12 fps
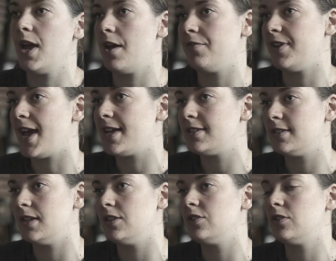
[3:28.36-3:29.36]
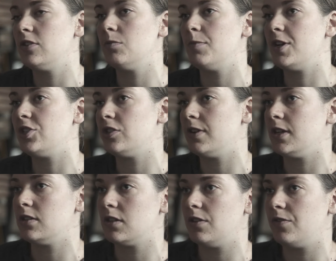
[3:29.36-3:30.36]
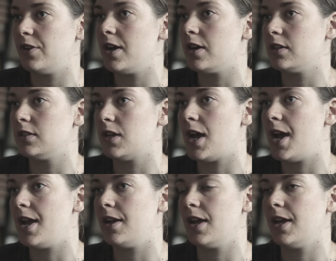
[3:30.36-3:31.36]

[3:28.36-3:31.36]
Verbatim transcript: have gas sensors measuring sulfur dioxide